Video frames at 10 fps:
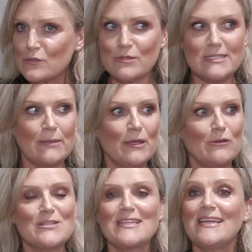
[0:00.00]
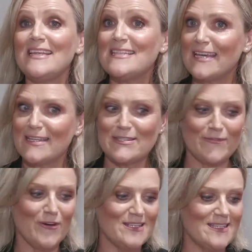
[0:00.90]
a semi-gloss, it
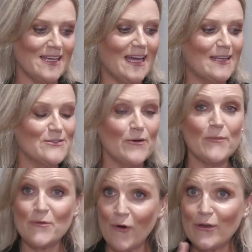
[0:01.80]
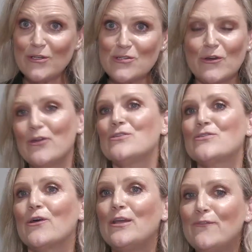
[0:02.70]
intensifies the color. So I'm going to show you.
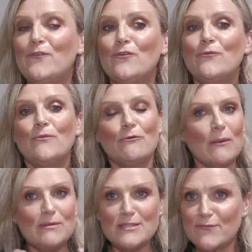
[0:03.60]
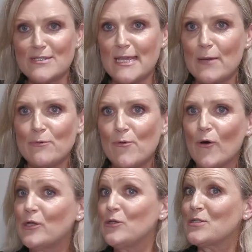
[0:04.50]
So if you grab yourself a sample
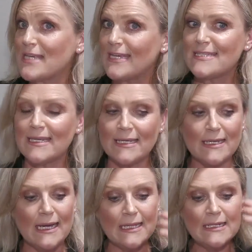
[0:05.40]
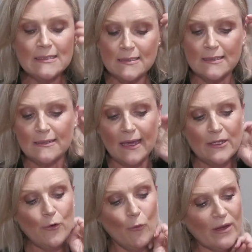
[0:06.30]
pot and you're testing a color
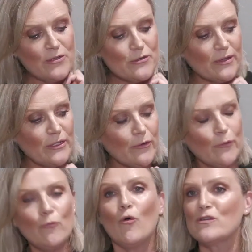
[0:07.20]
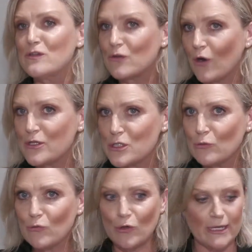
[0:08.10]
and you're wondering, you know, what's it going to
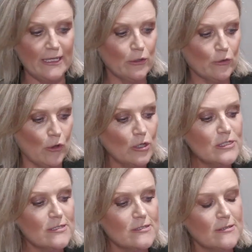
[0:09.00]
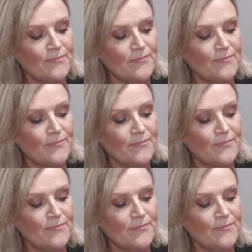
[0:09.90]
look like in a gloss,